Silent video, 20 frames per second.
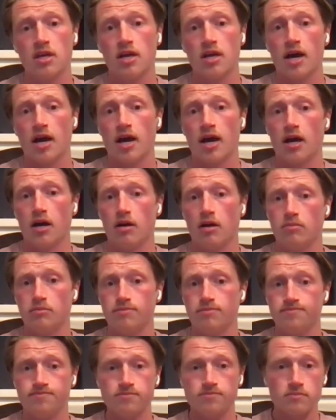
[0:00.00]
Yep.
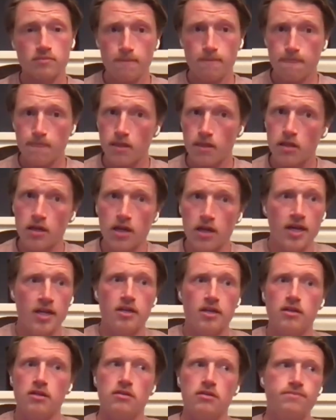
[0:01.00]
Um,
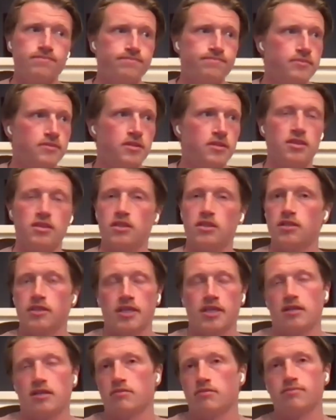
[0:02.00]
and
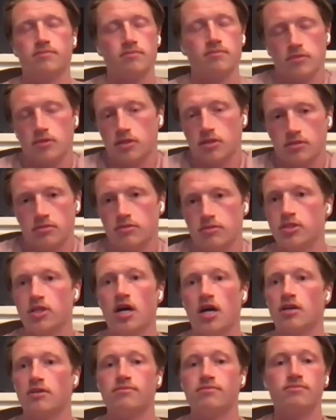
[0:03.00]
again, I'm
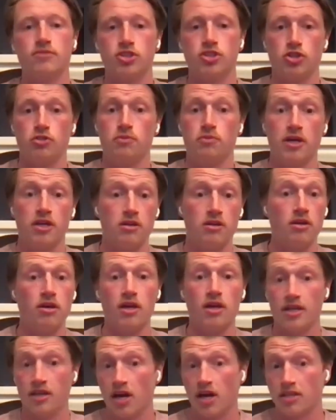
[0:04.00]
young, stupid.
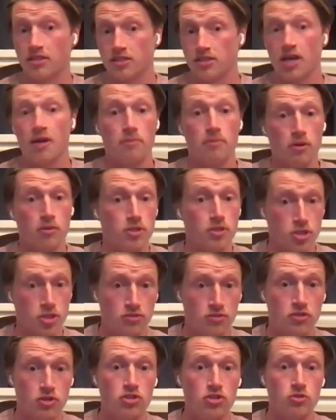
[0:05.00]
In hindsight, probably
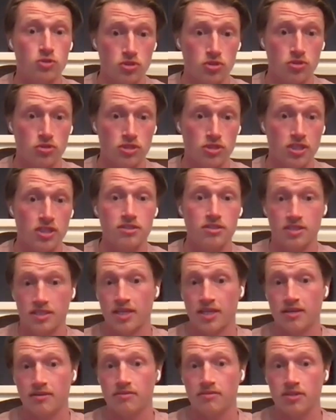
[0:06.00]
should have gone to a doctor
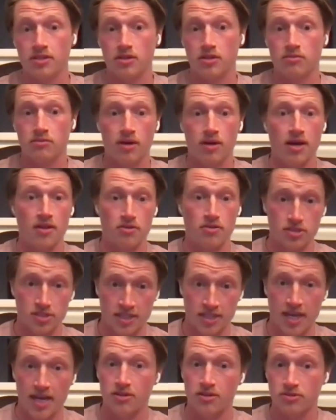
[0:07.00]
to get you know either a
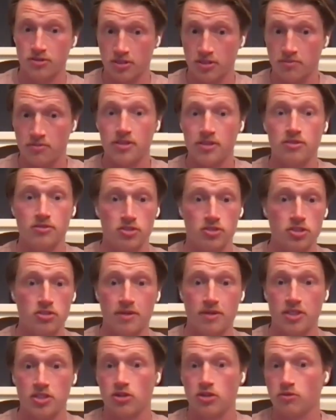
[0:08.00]
scan or something, or just
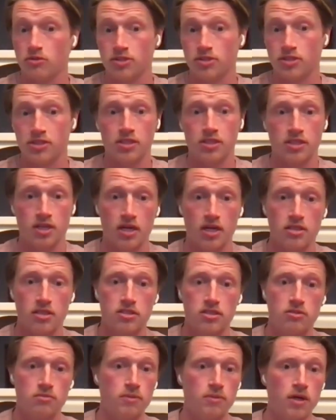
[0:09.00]
to make mm. sure I wasn't
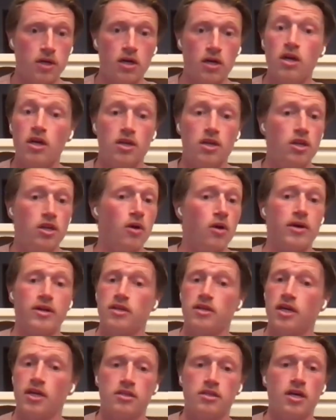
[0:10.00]
concussed. But mm. no,
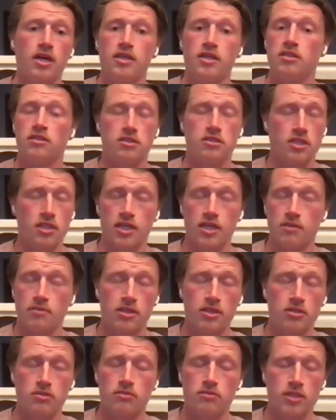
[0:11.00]
I I, I didn't seek any
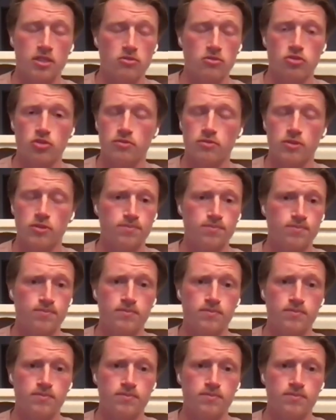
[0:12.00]
medical medical treatment.